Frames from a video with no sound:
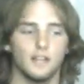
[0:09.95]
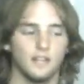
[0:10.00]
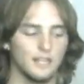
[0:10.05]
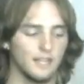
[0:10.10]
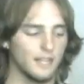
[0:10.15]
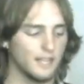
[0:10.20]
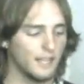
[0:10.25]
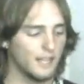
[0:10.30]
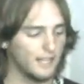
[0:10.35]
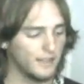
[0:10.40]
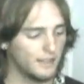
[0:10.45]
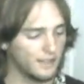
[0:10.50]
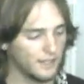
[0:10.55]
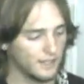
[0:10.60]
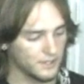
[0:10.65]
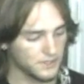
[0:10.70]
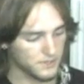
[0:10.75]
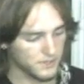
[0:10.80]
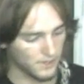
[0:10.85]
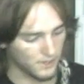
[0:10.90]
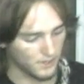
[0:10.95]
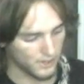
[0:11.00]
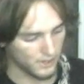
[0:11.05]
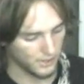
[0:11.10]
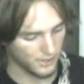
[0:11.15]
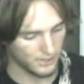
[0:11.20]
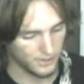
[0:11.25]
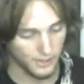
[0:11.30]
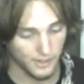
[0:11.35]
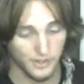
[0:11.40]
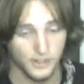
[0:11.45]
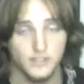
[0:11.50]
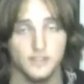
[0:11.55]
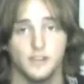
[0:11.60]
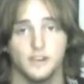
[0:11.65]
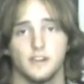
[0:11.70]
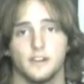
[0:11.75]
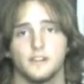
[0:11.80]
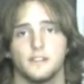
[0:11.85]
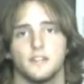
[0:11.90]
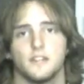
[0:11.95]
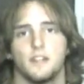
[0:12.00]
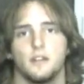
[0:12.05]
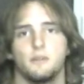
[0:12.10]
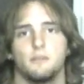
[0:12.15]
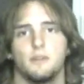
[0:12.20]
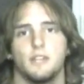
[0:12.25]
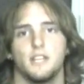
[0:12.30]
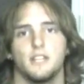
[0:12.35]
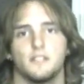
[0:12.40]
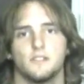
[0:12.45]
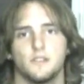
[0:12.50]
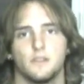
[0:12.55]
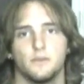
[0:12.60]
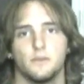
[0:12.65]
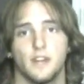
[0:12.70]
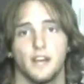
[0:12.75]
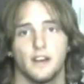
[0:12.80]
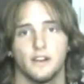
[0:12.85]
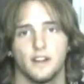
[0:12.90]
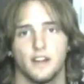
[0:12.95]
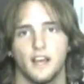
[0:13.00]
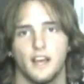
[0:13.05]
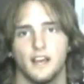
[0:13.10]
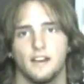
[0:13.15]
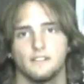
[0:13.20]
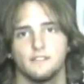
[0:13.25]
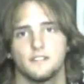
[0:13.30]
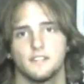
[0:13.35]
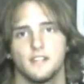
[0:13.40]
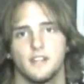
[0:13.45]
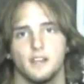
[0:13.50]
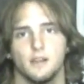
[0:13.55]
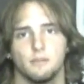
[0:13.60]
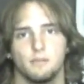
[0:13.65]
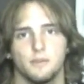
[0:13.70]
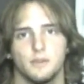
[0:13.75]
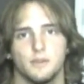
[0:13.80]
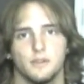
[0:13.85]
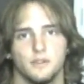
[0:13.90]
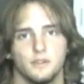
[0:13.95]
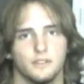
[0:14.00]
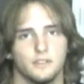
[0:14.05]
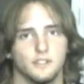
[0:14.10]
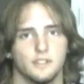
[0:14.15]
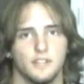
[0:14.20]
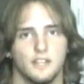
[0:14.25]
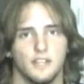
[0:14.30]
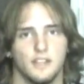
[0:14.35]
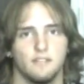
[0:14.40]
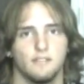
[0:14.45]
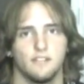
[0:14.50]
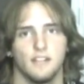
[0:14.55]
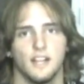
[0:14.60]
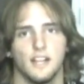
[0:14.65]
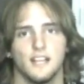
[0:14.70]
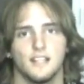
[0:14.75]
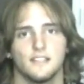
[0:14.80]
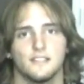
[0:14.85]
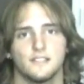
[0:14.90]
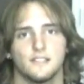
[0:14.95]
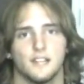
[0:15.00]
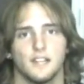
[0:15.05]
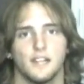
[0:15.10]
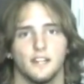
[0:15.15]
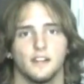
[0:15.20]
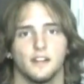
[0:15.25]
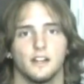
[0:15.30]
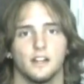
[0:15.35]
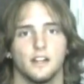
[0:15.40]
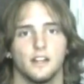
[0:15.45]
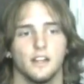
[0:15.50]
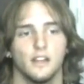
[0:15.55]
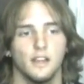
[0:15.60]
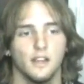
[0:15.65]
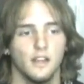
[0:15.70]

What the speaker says: To get things started, the guitar is going to be tuned down a half step, or E flat standard.